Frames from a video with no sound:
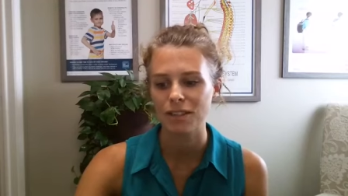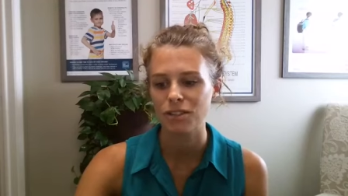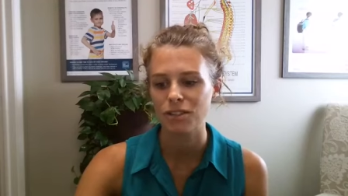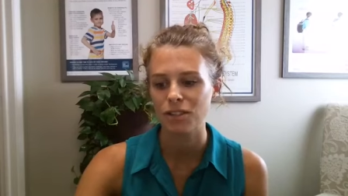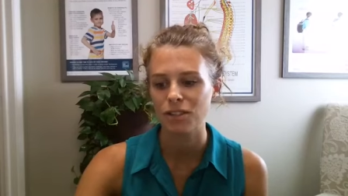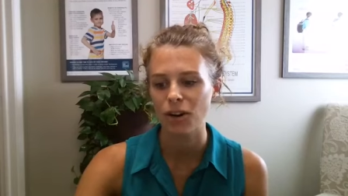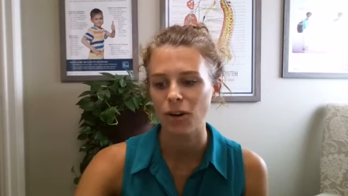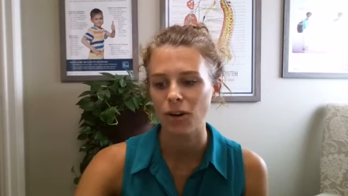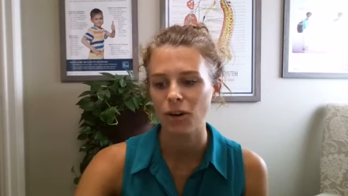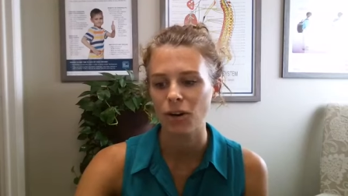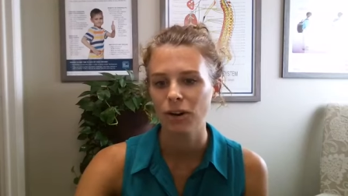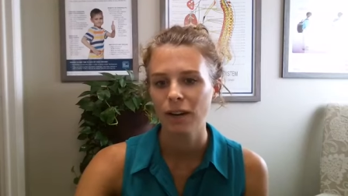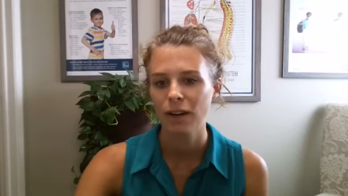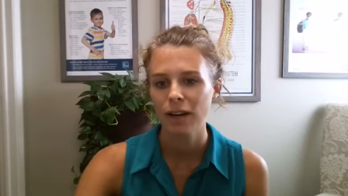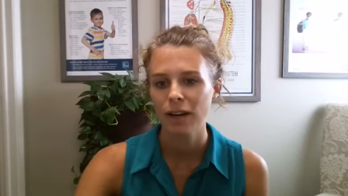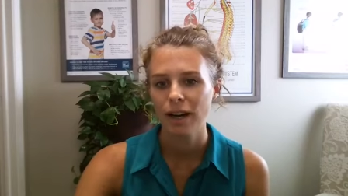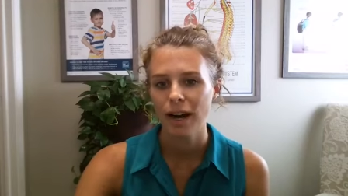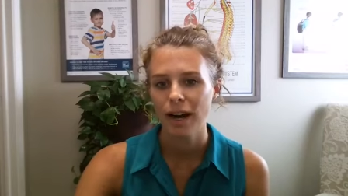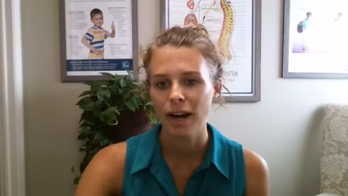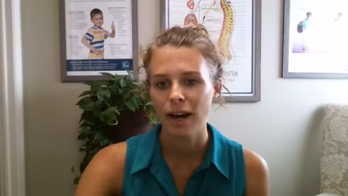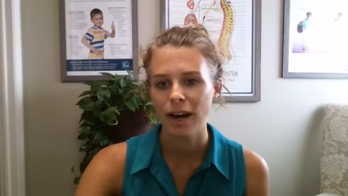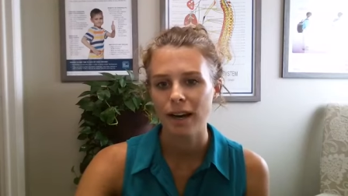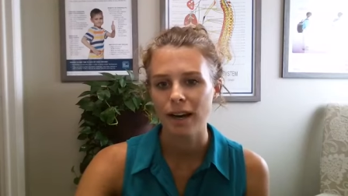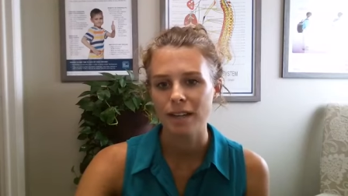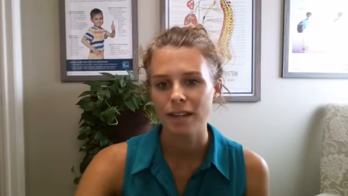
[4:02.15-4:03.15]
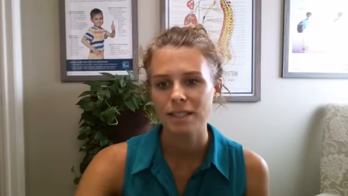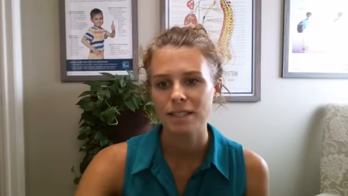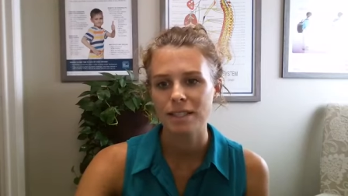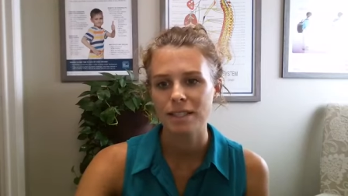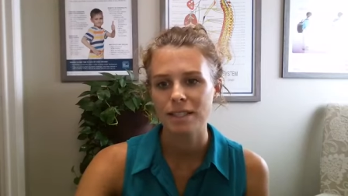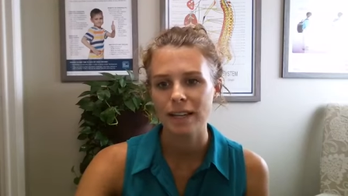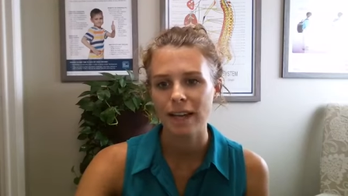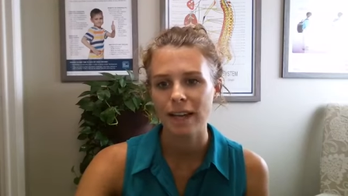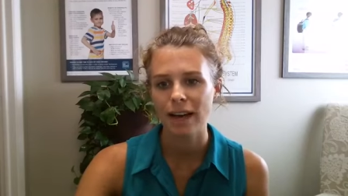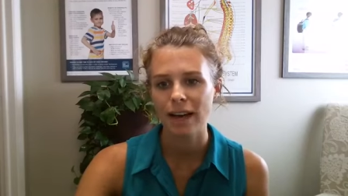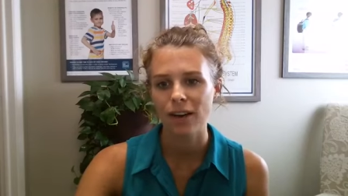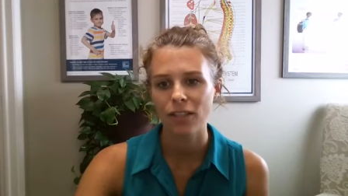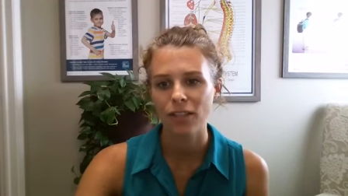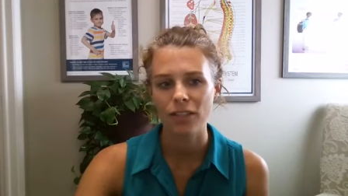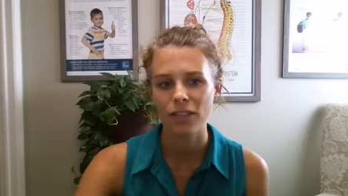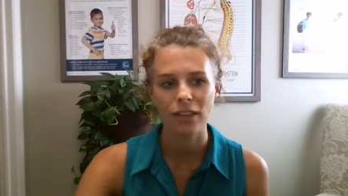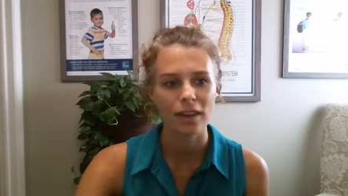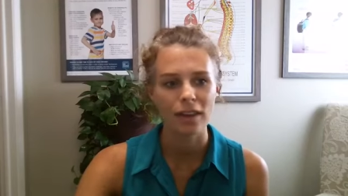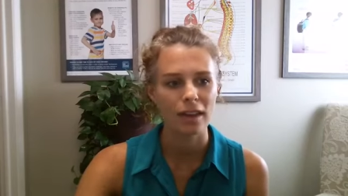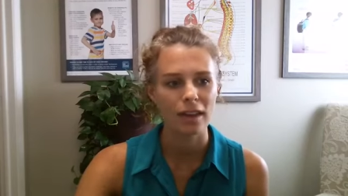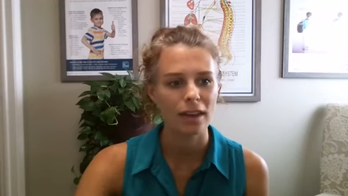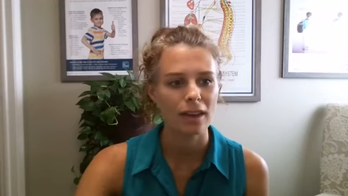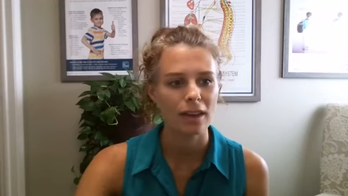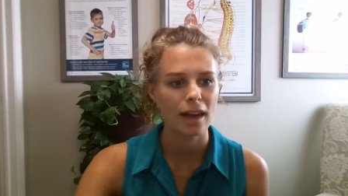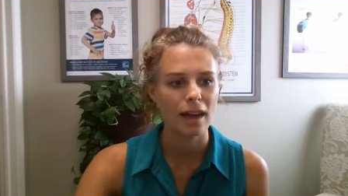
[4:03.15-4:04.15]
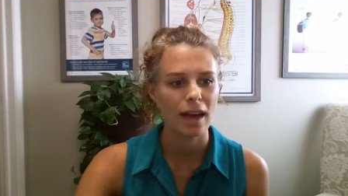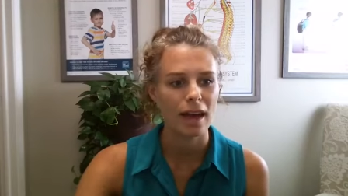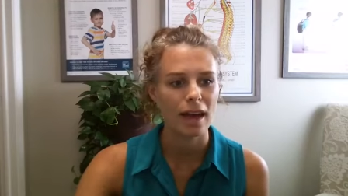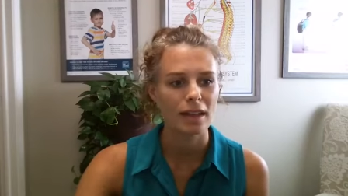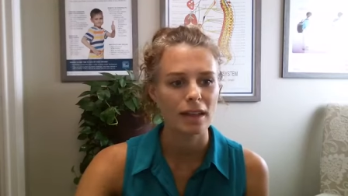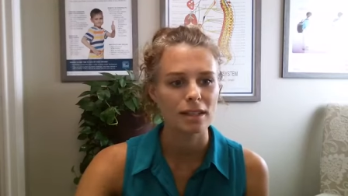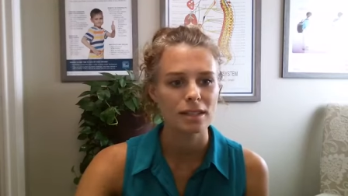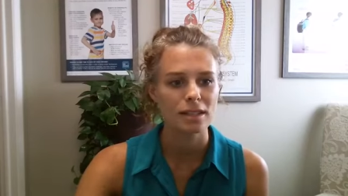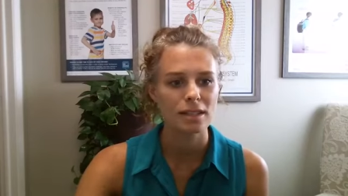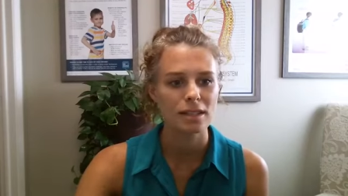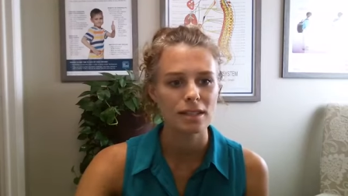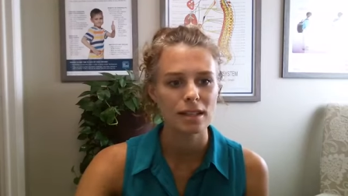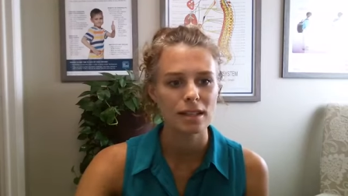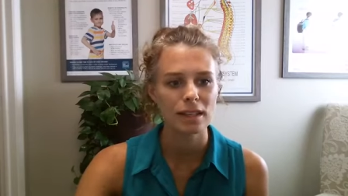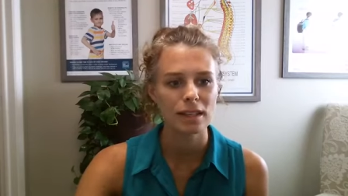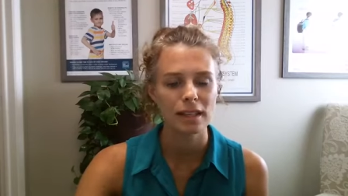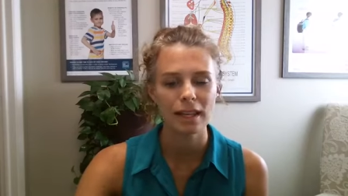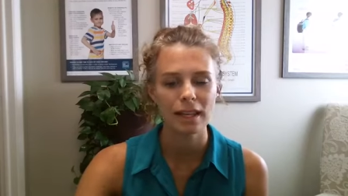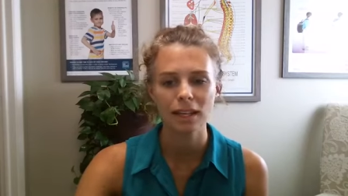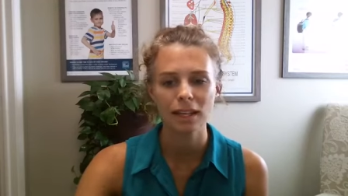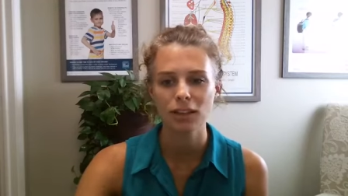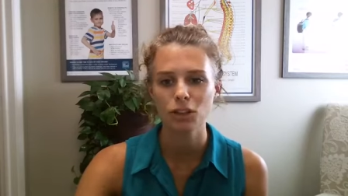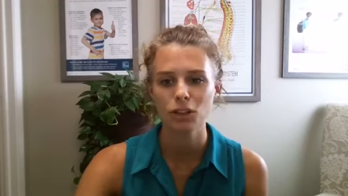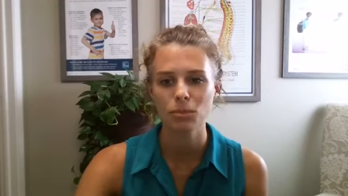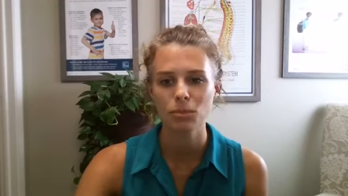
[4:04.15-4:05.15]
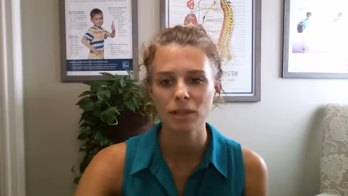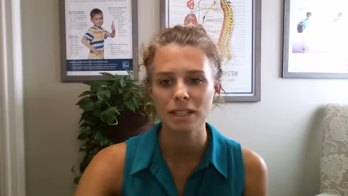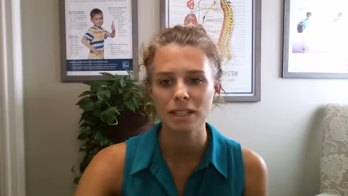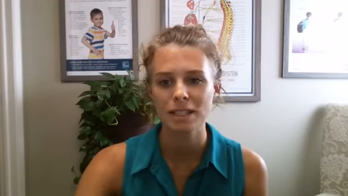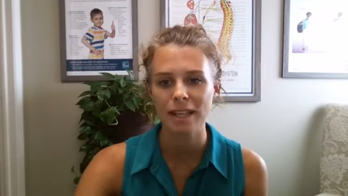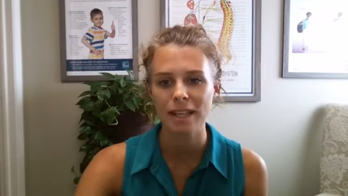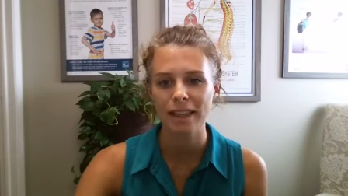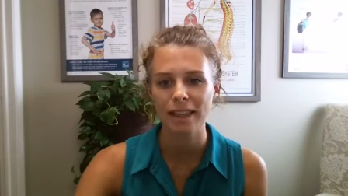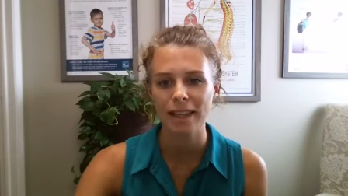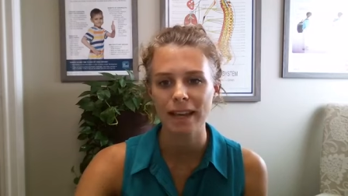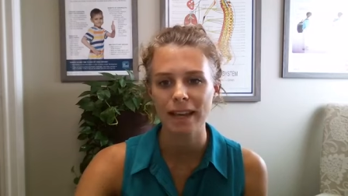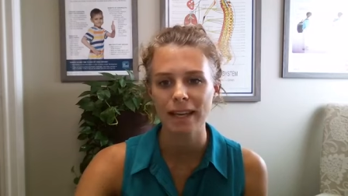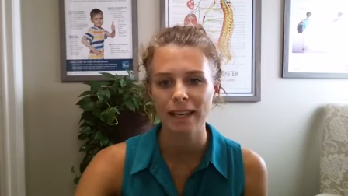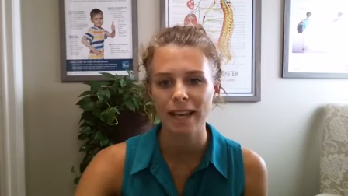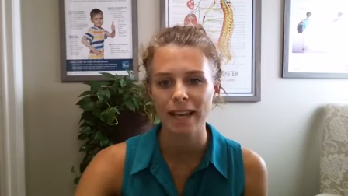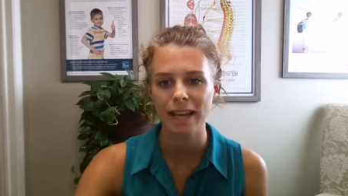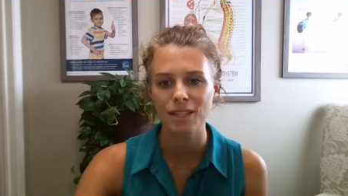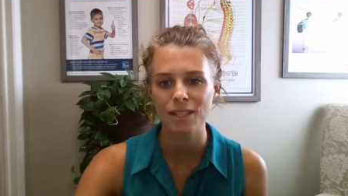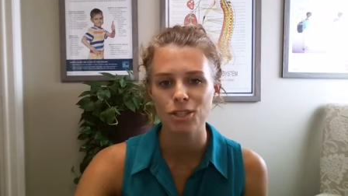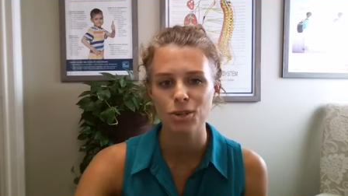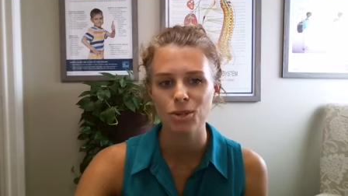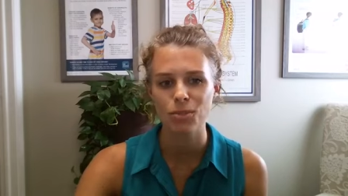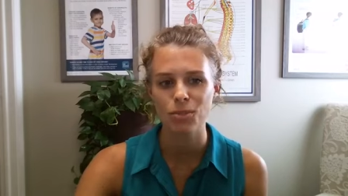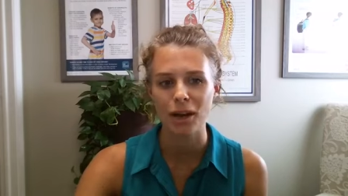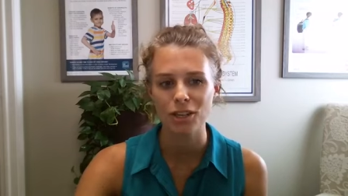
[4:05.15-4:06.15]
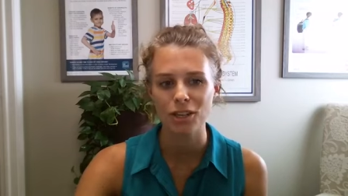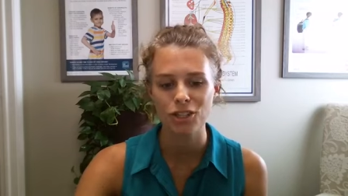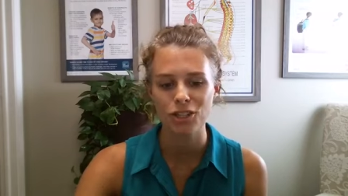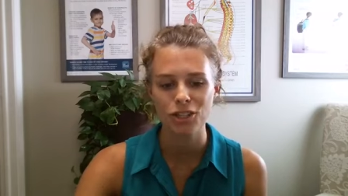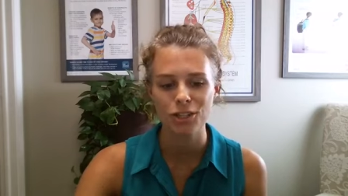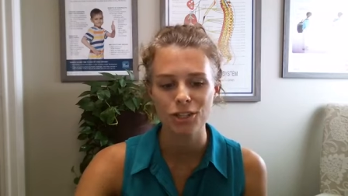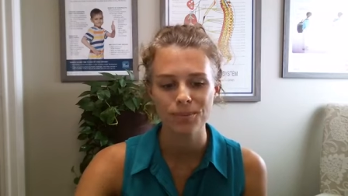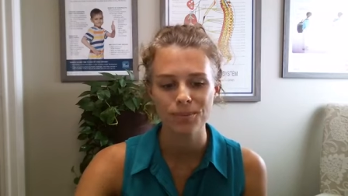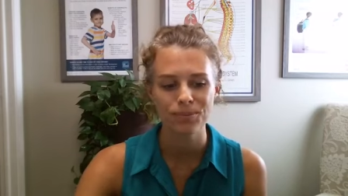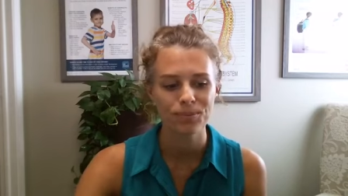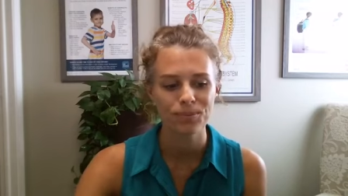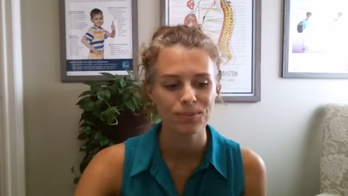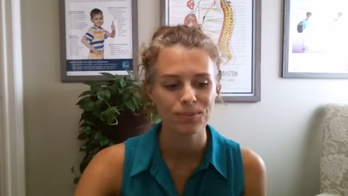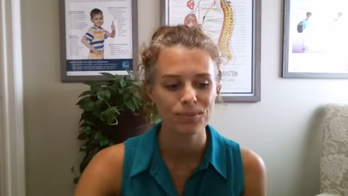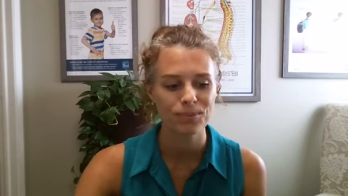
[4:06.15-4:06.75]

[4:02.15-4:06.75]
So uh, stay healthy and get a little bit of sunlight, not too much.